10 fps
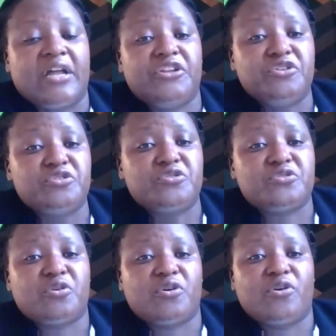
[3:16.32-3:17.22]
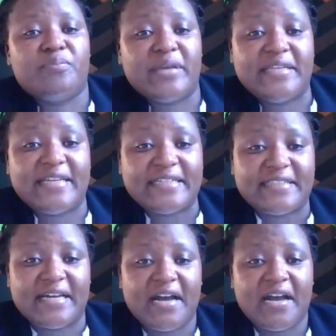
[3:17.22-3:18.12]
neutral
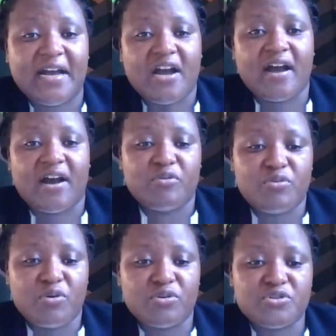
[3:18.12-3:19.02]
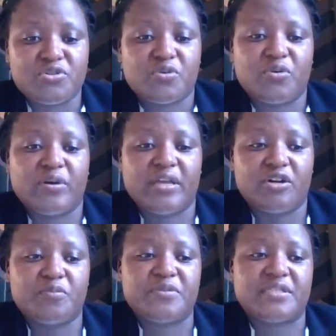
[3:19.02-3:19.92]
mediator who also
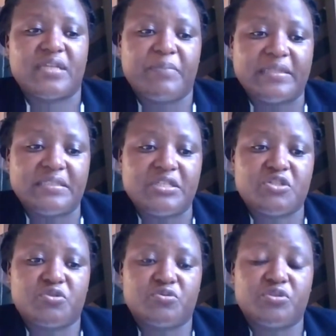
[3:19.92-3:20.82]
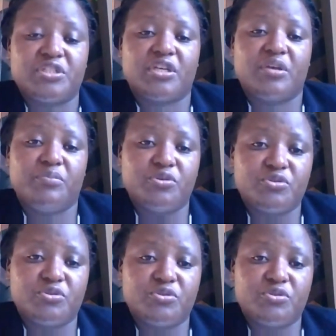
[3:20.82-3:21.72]
helps the parties to reach a
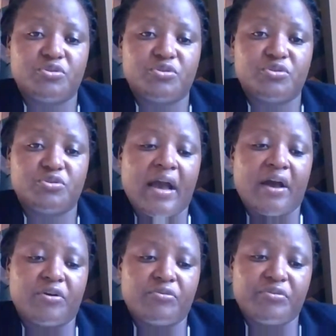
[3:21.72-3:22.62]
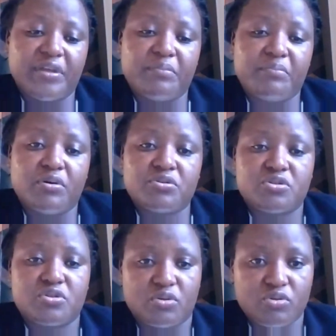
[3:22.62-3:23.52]
mutually
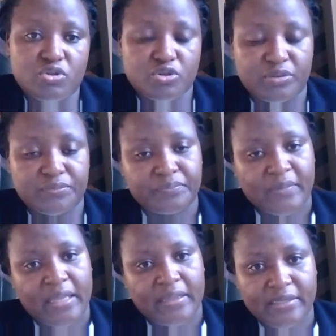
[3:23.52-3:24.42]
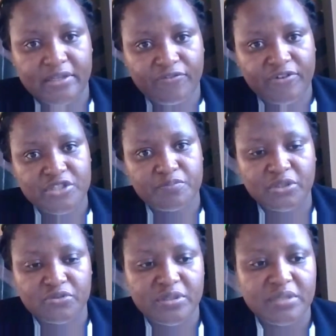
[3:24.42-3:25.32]
agreeable solution. The difference
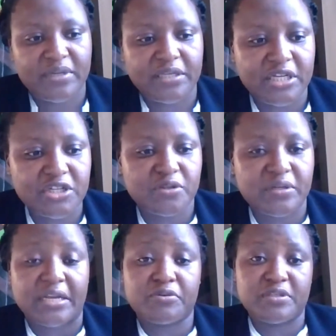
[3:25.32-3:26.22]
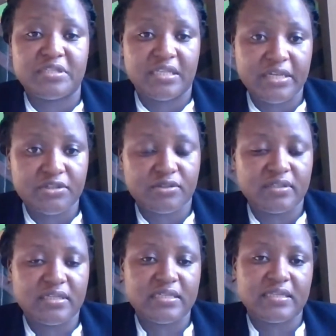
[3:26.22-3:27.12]
between mediation and
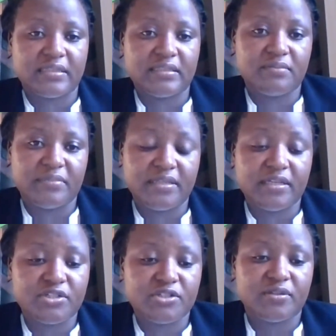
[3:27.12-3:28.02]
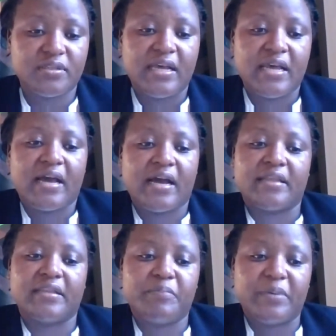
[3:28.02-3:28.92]
conciliation is that in mediation,
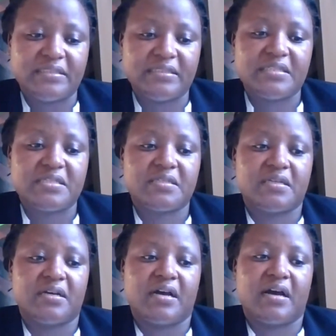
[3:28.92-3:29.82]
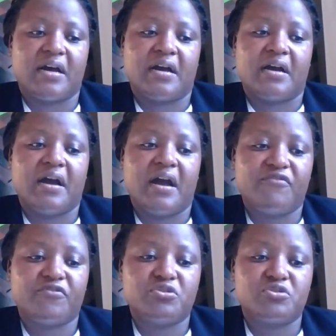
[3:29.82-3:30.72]
the parties
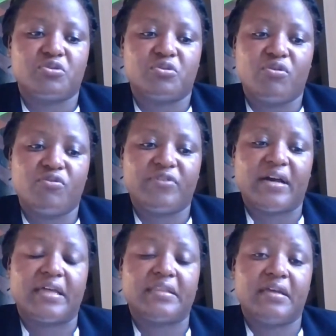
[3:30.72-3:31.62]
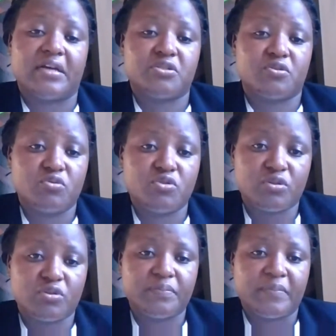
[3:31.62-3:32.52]
have control over their
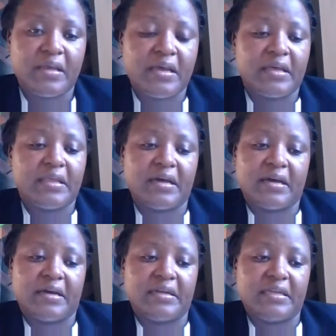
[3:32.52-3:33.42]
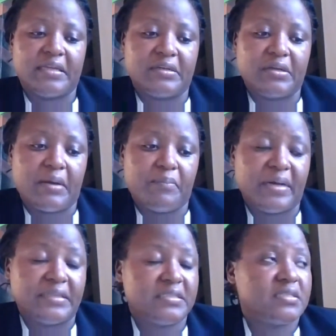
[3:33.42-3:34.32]
solution,
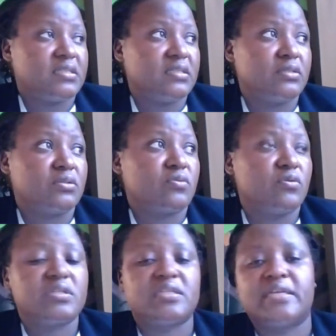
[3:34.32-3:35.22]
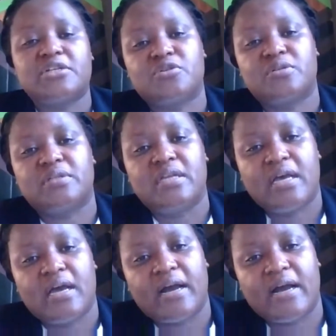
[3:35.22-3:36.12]
but in conciliation,
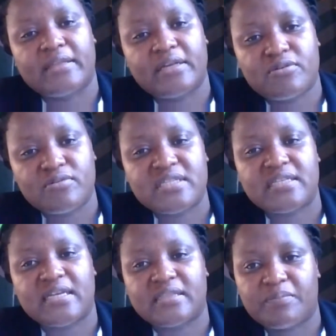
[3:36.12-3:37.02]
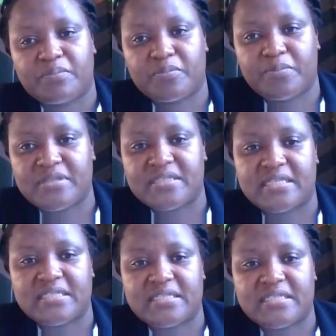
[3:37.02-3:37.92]
the conciliator
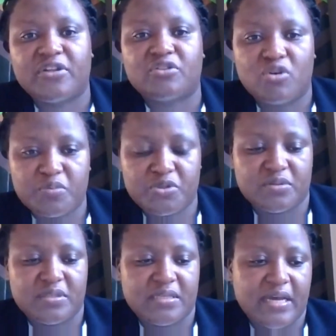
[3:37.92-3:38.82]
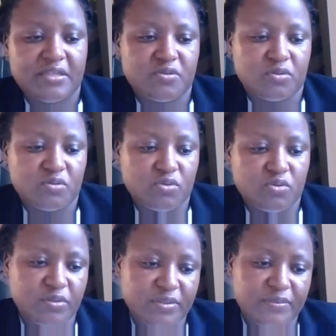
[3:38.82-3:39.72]
proposes different options as
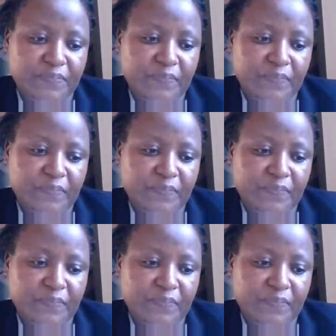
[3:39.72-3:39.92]
solutions.